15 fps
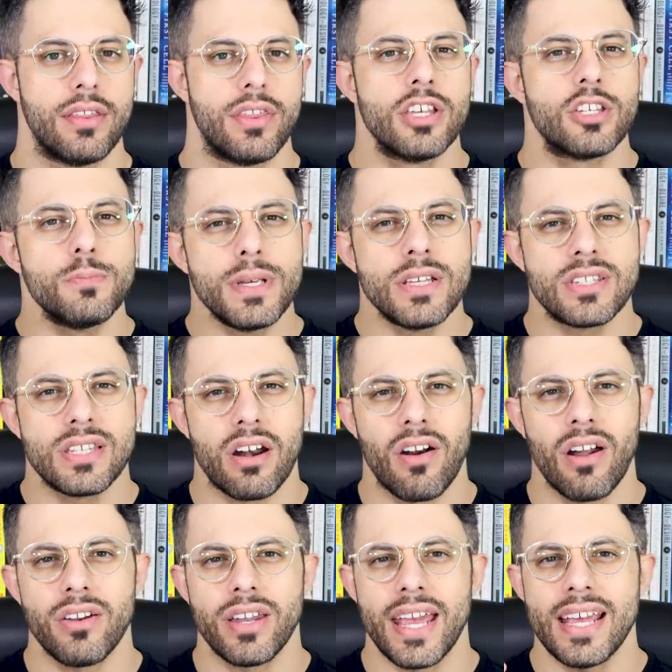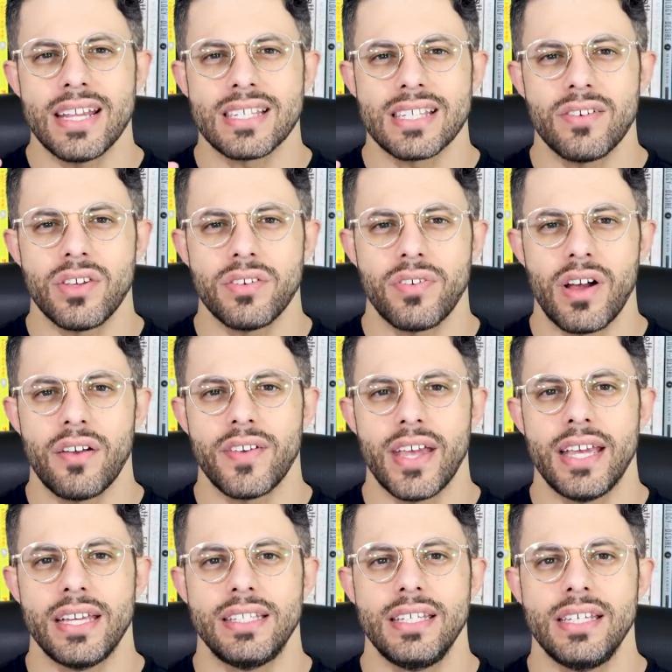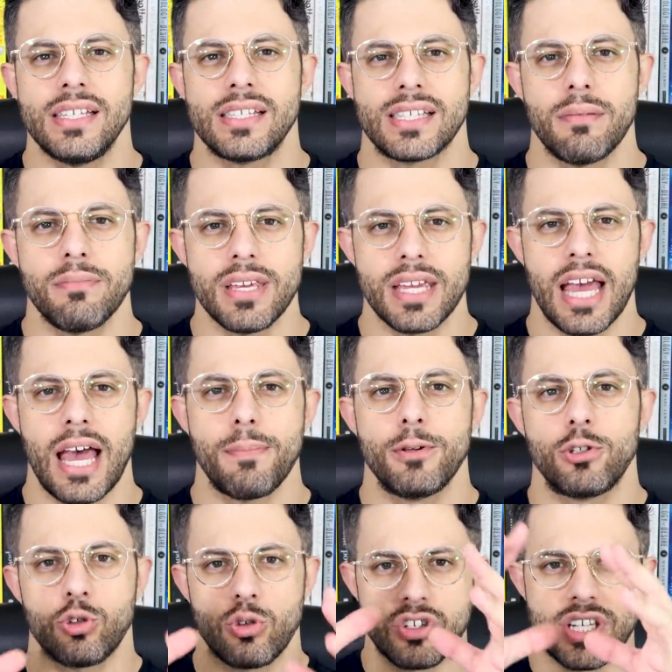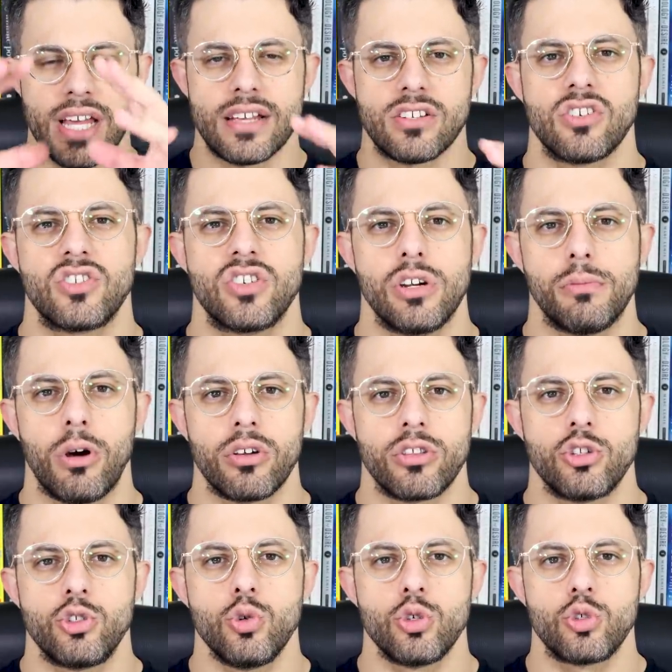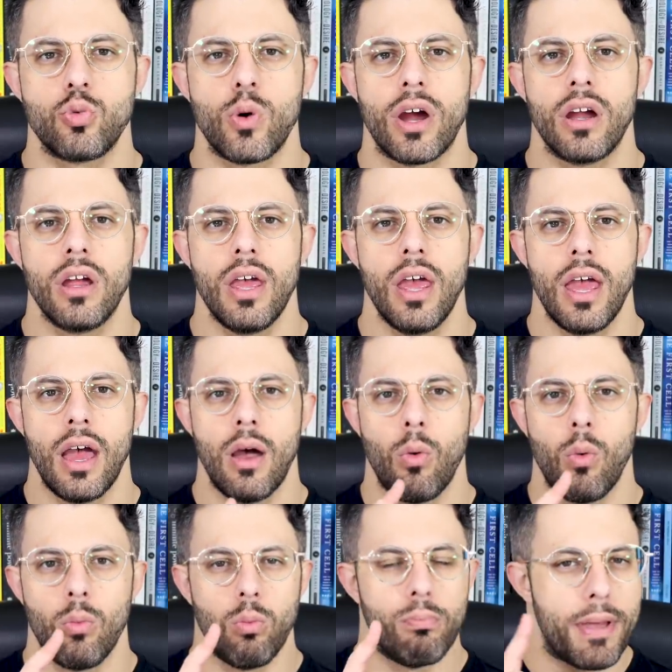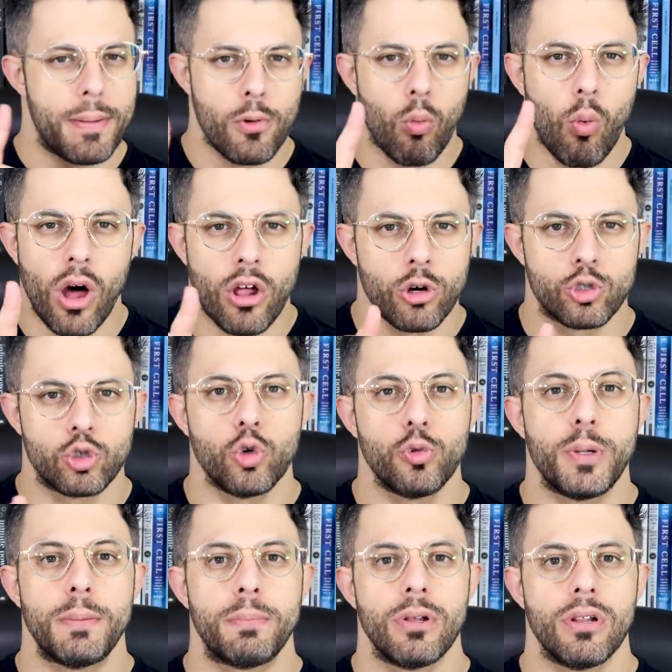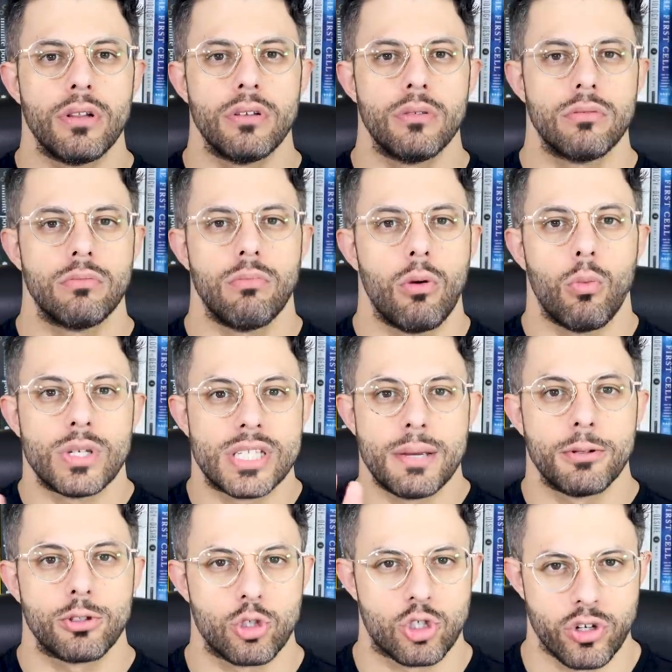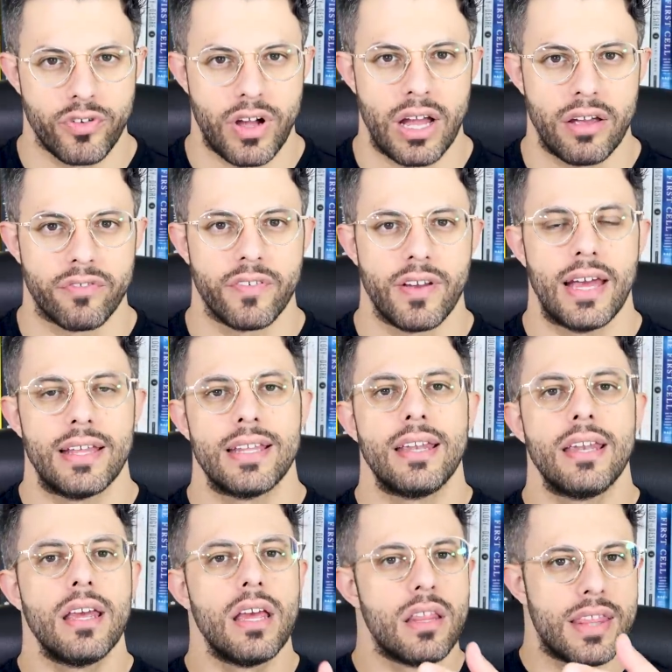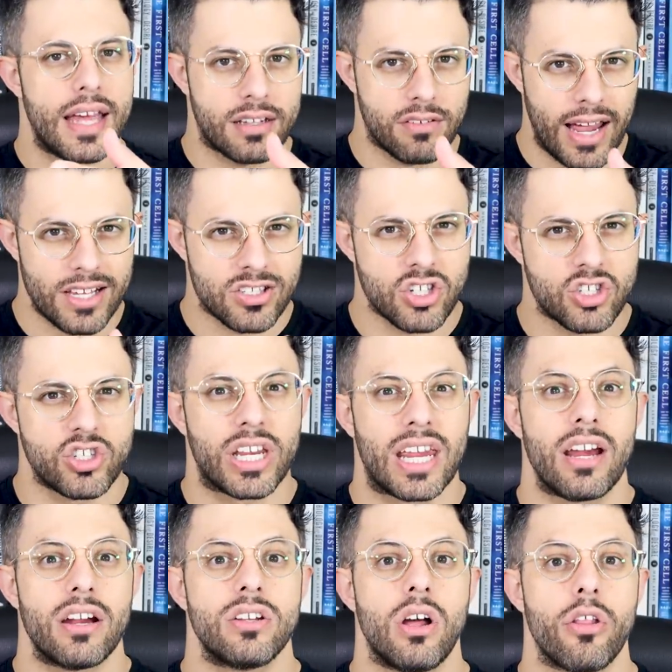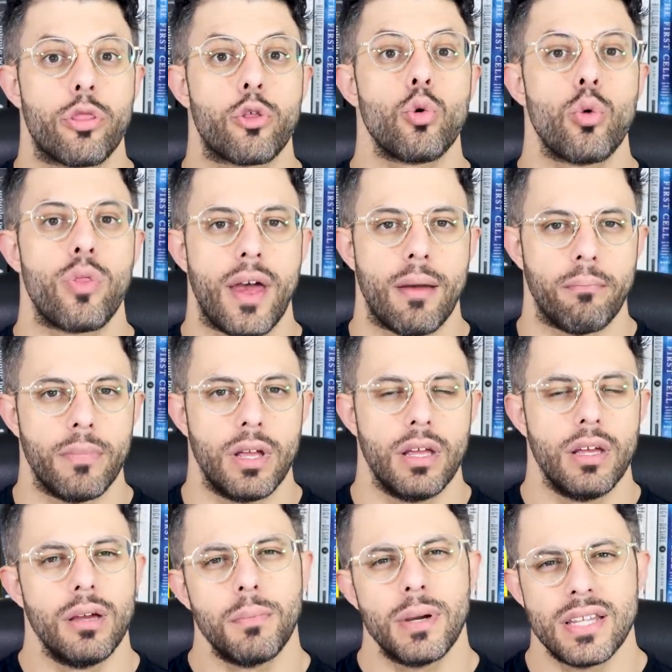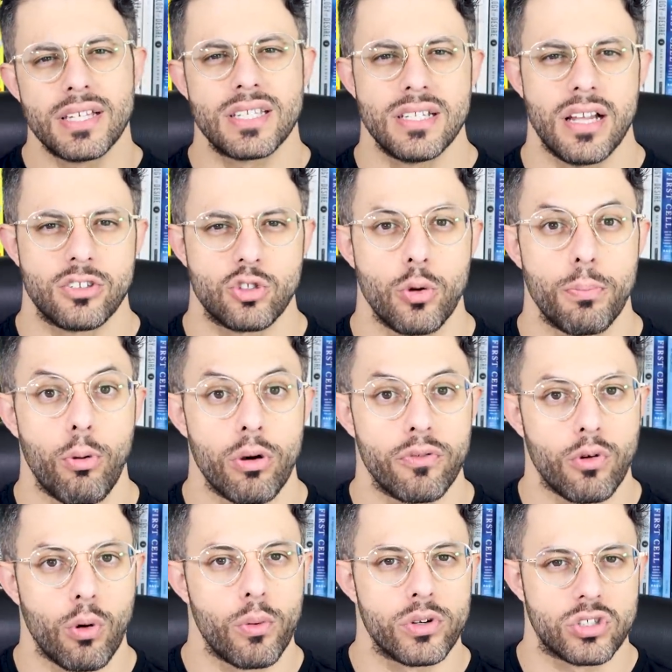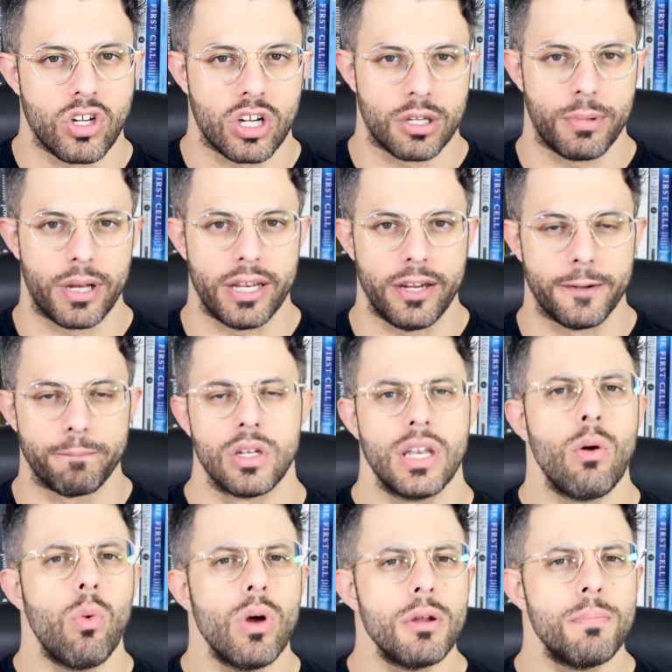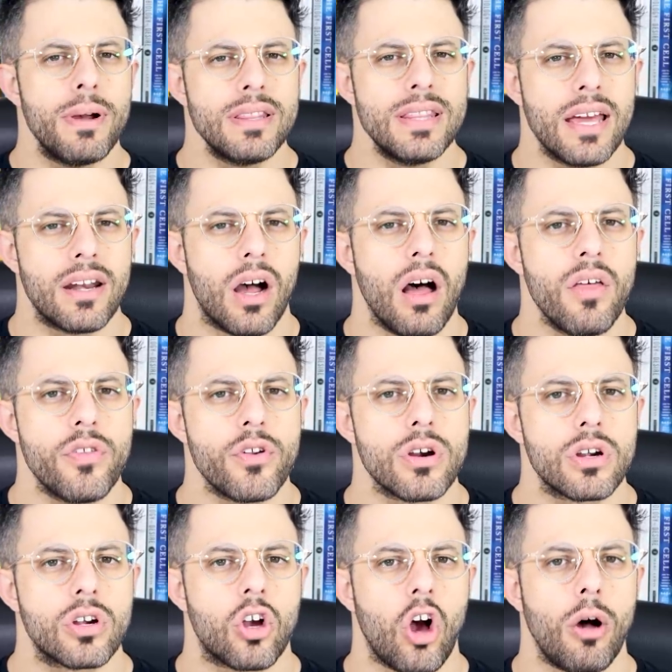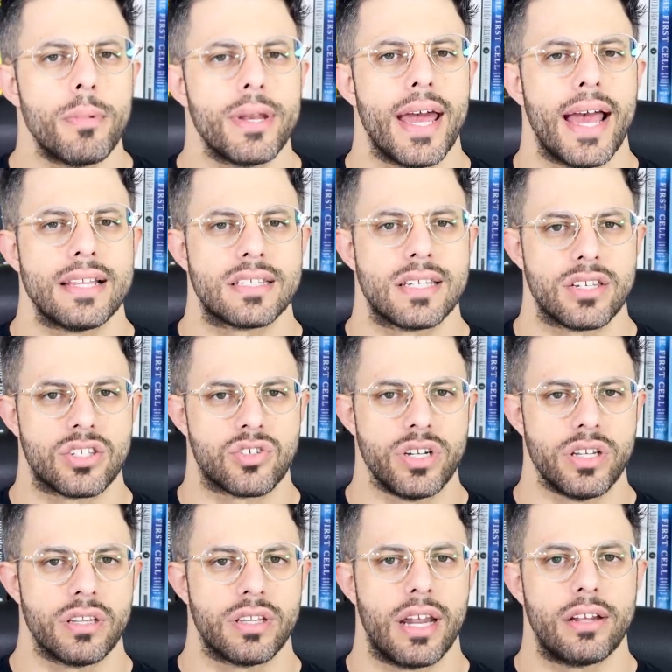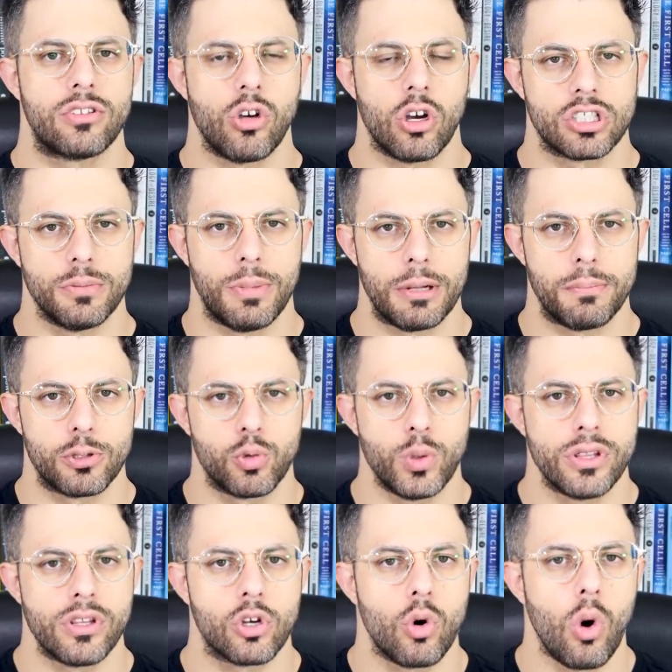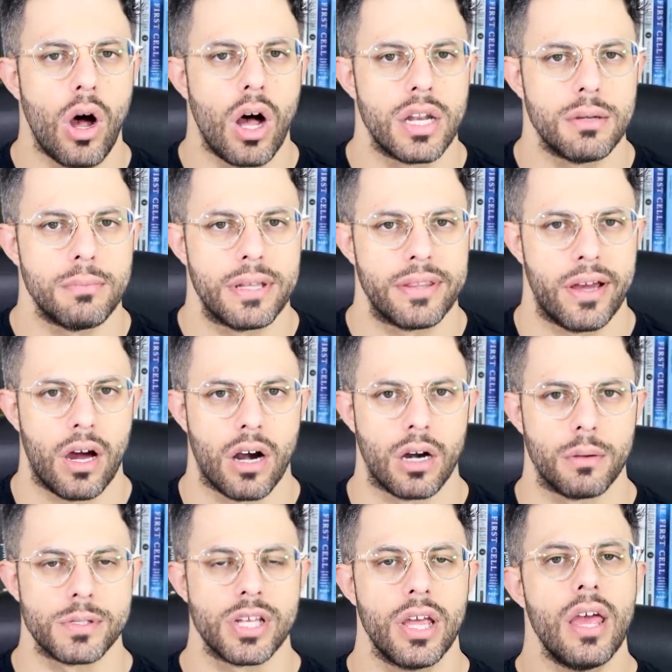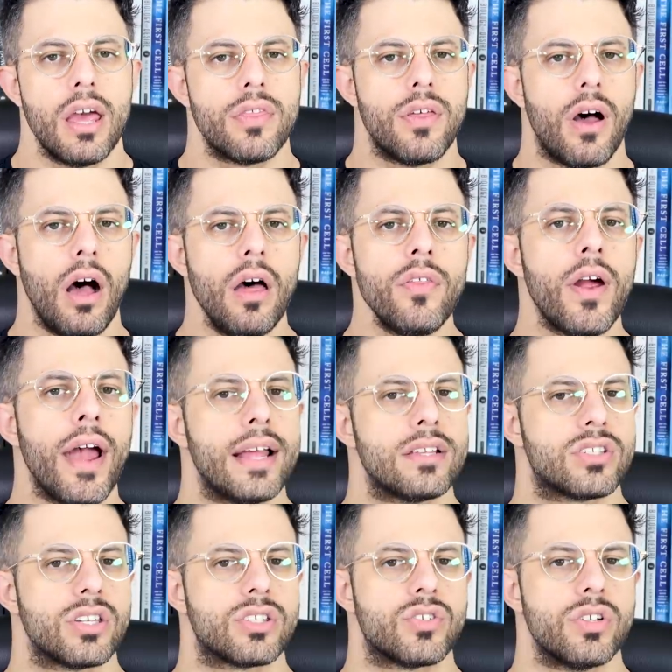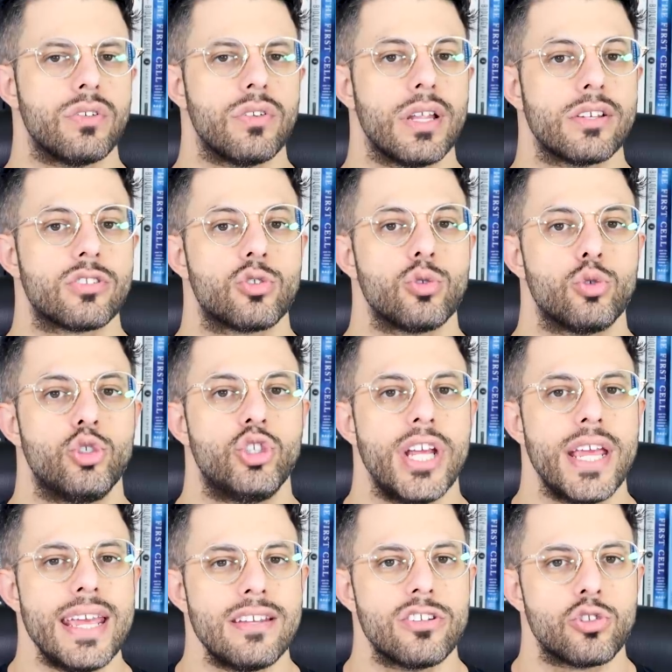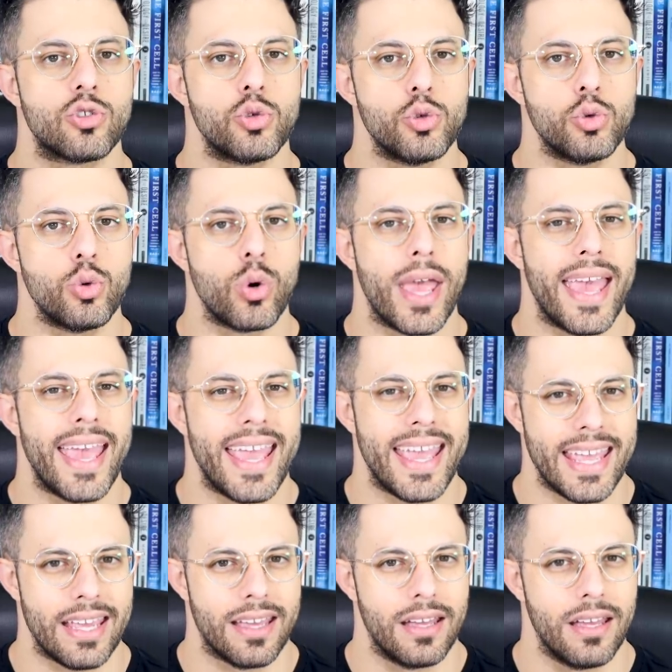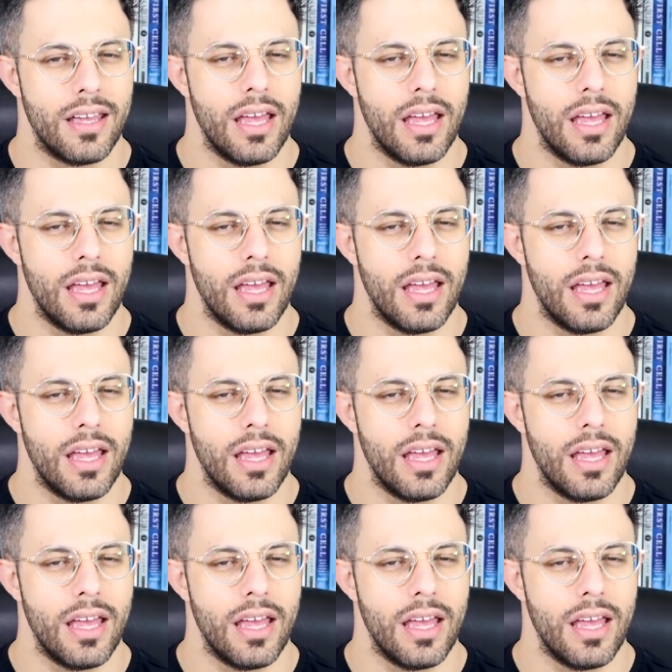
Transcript: This means that around 875 AD, something happened to this ancestry among the Jews where maybe one or two people was able to survive, and then that ancestry carried on through them. But this is not so important for what we're talking about here. Now, what about that other common ancestry that I talked about between the Kohanim and the Arabs? The other ancestry relates to J2A.